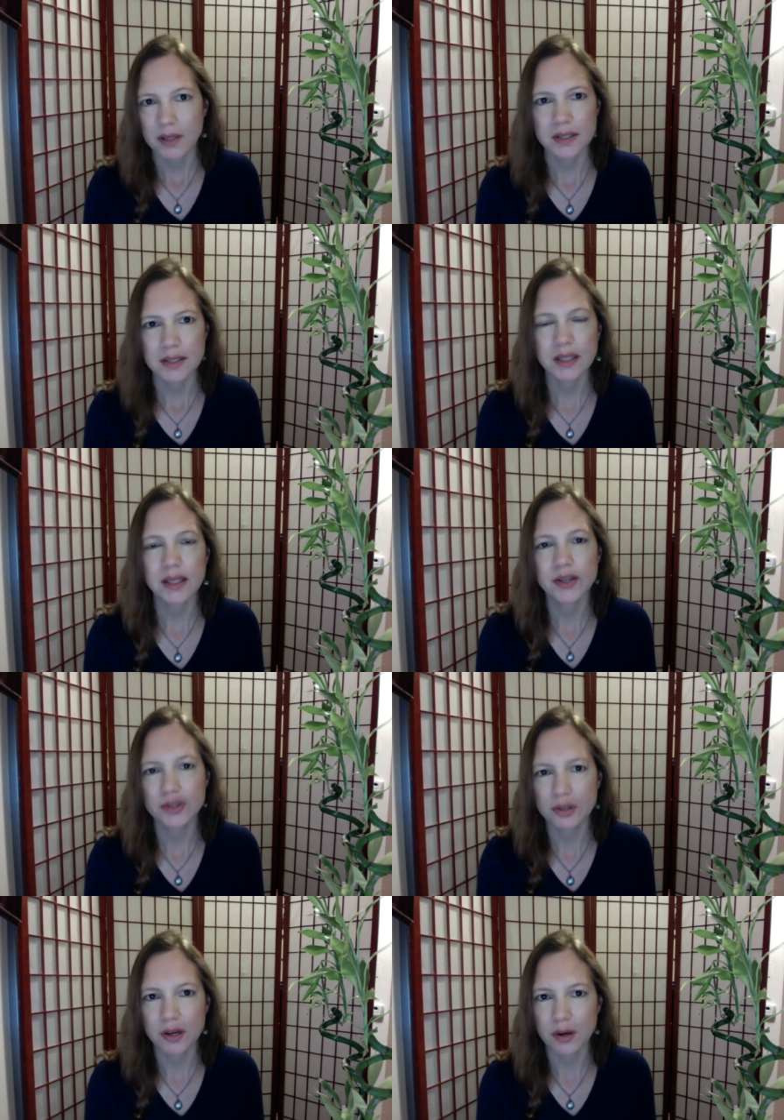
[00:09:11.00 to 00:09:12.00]
to let
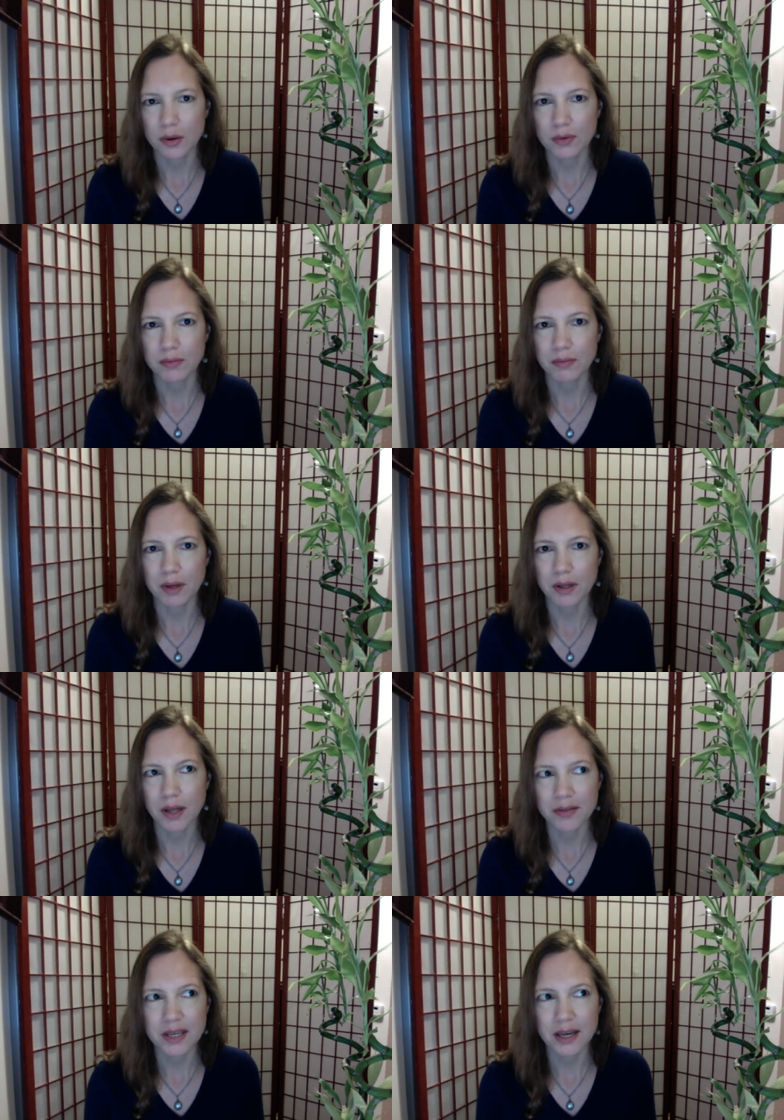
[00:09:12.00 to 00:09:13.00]
you know, a lot
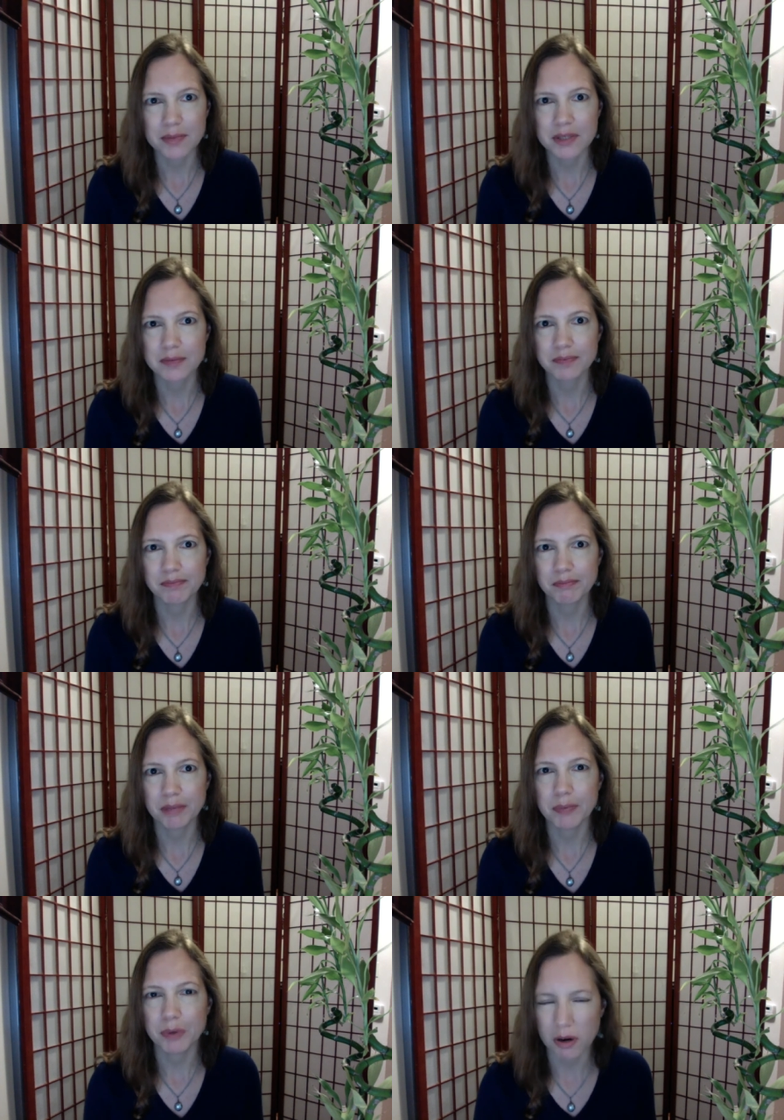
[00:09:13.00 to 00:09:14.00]
of times
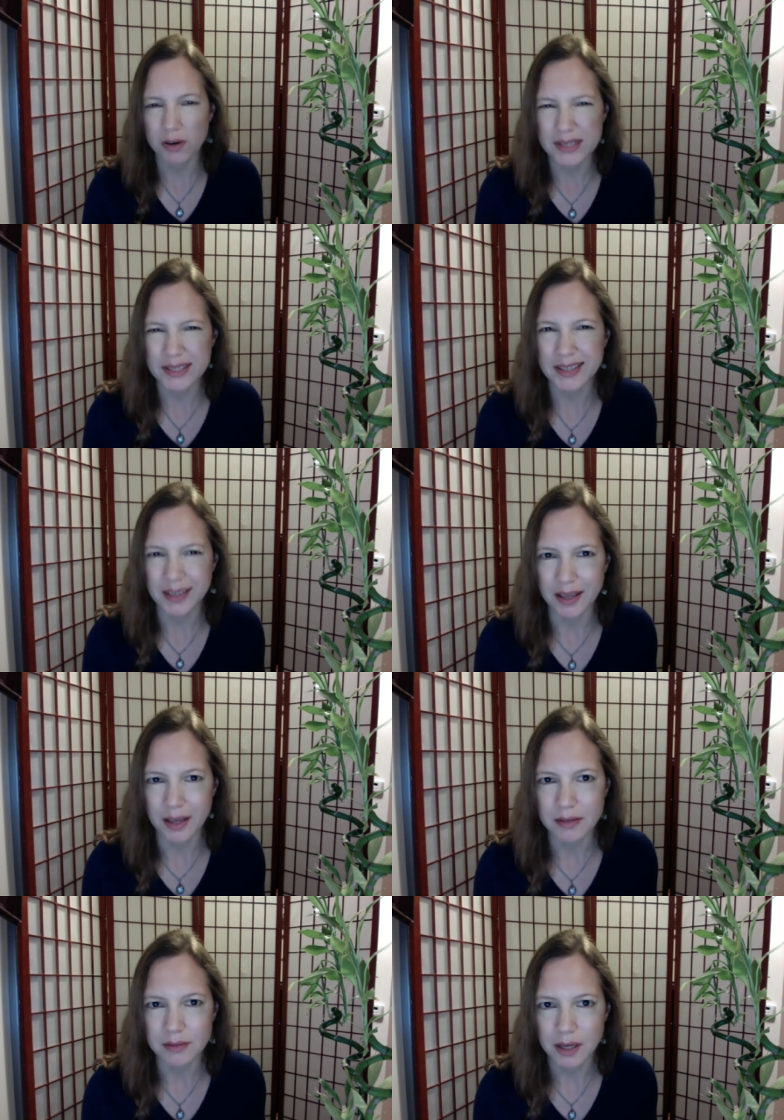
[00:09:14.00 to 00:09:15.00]
people are seeing it
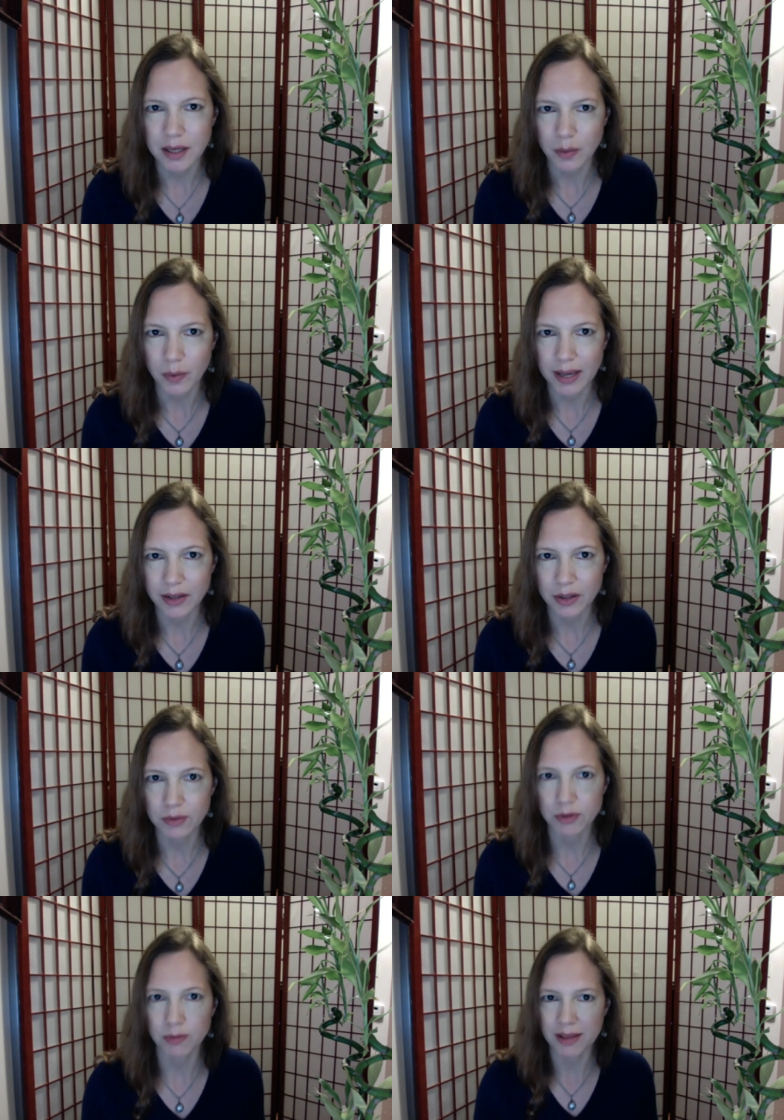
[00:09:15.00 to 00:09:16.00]
anyway, and
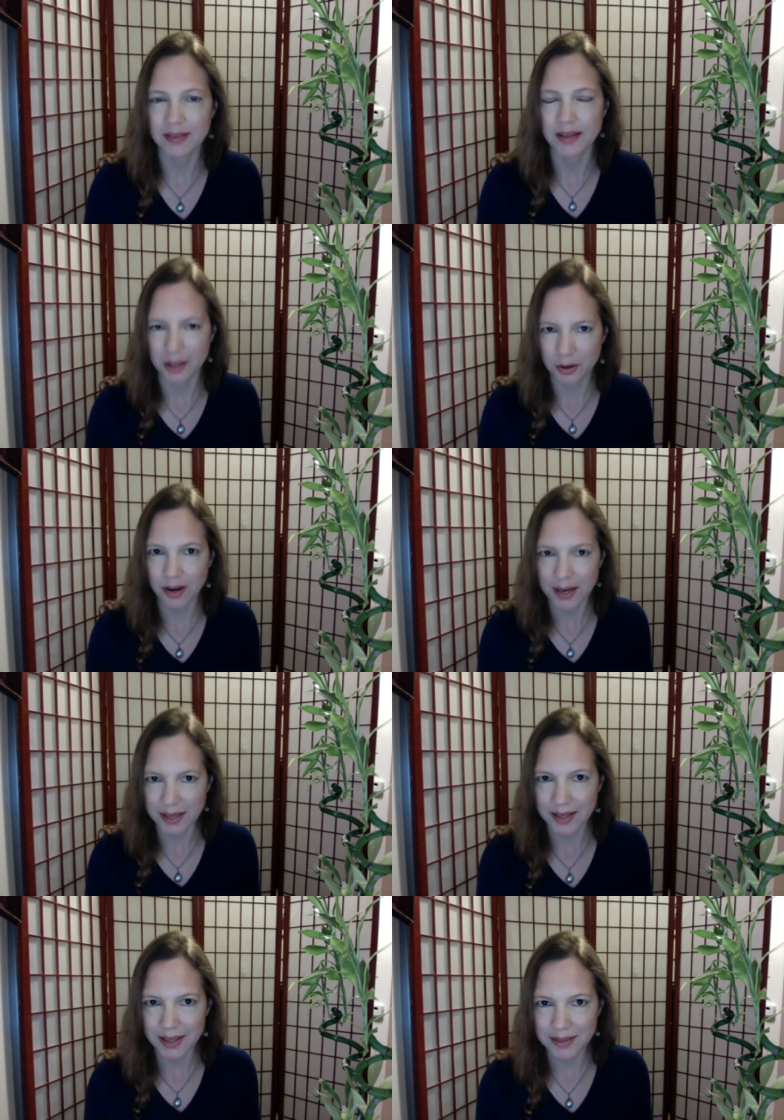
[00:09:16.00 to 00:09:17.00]
you may think you're
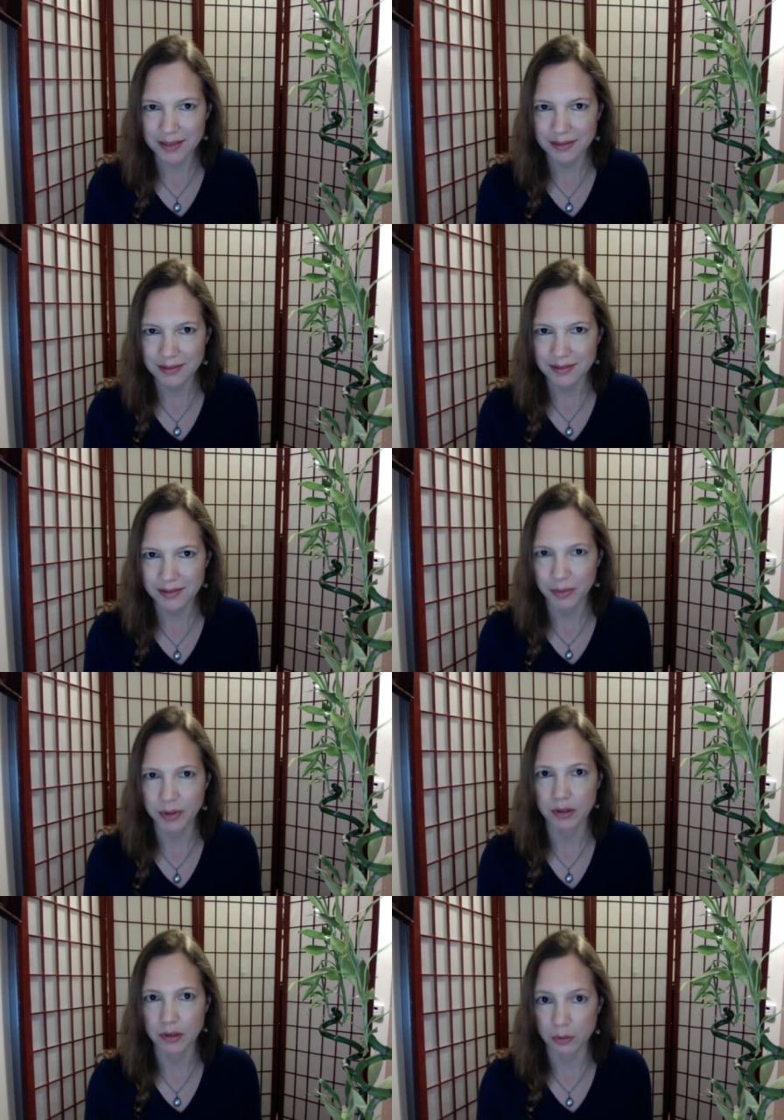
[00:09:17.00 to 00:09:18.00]
hiding it, but
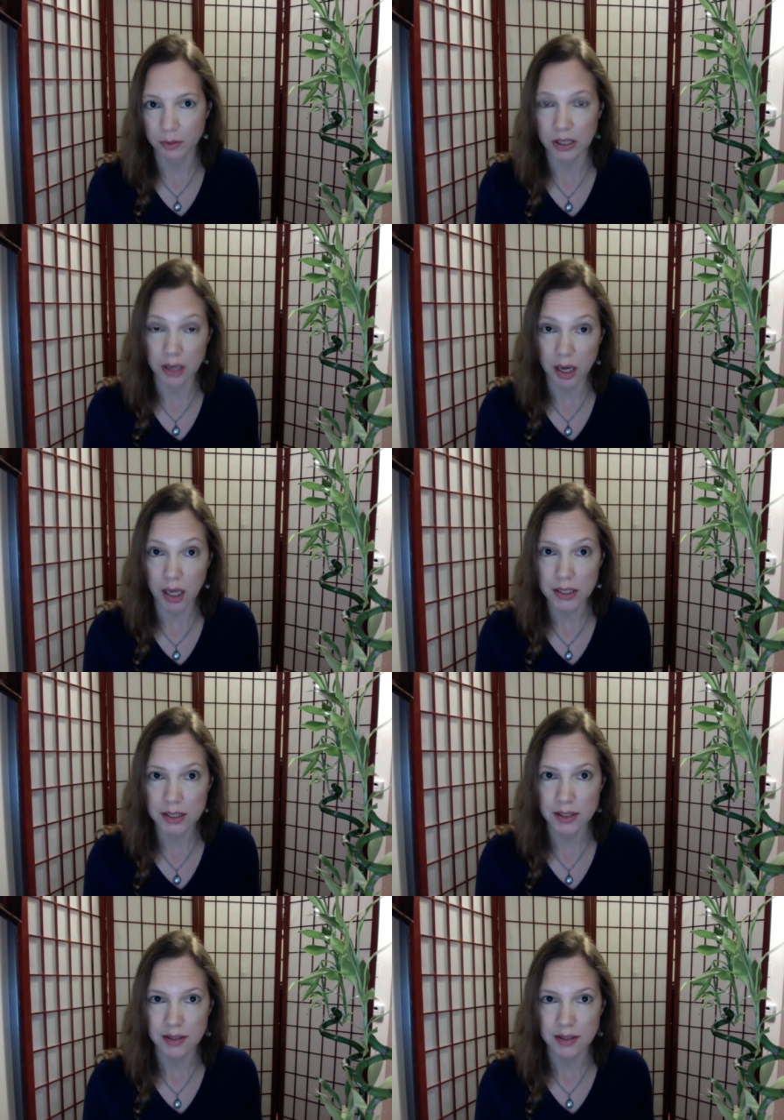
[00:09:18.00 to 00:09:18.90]
you're really not.